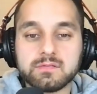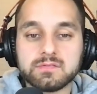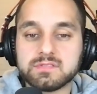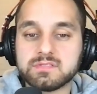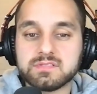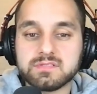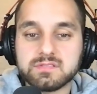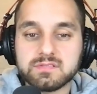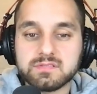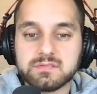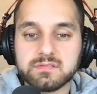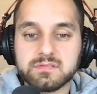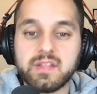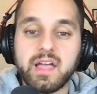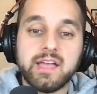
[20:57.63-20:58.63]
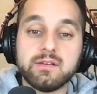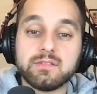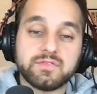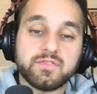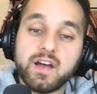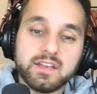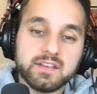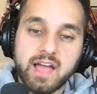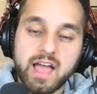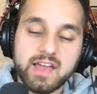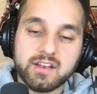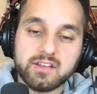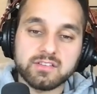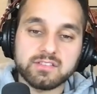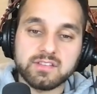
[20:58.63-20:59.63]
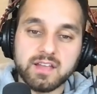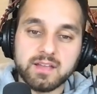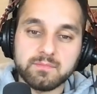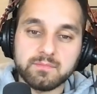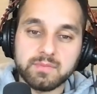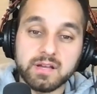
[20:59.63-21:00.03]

It was fun. I had a good time,